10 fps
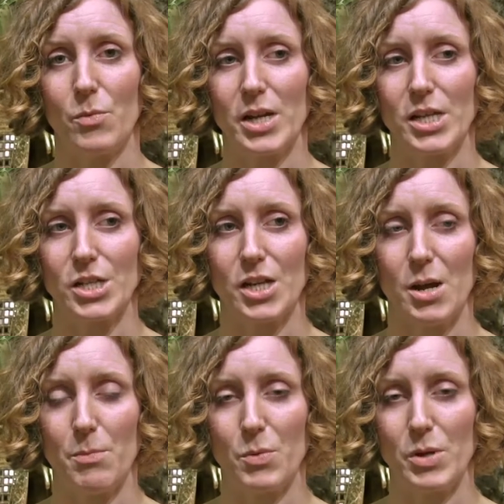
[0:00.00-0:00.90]
which
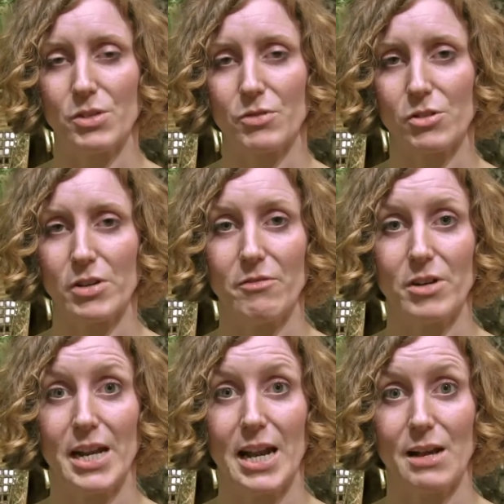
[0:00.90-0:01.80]
the winter retreat
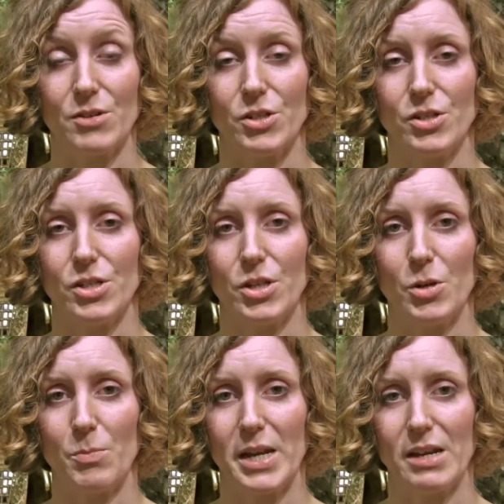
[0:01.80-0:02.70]
really allows you to
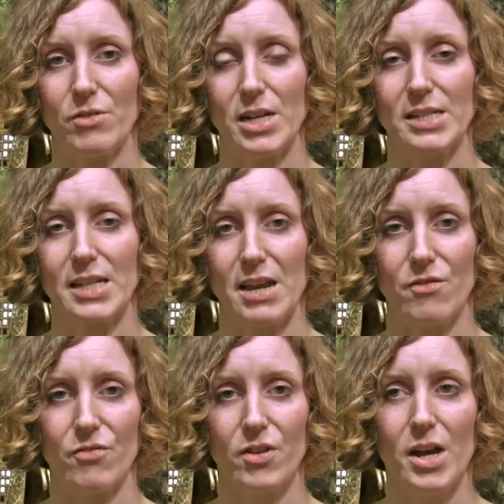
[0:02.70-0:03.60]
do, but in a really
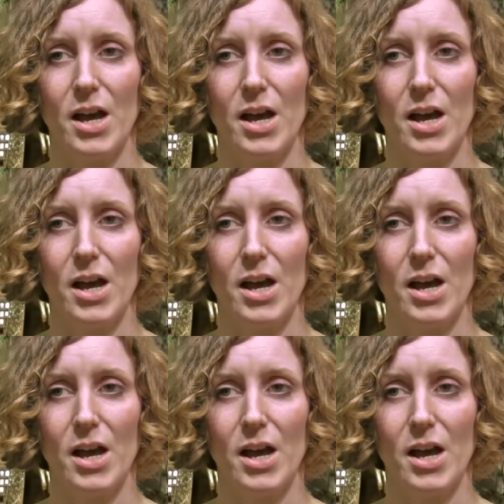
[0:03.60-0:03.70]
safe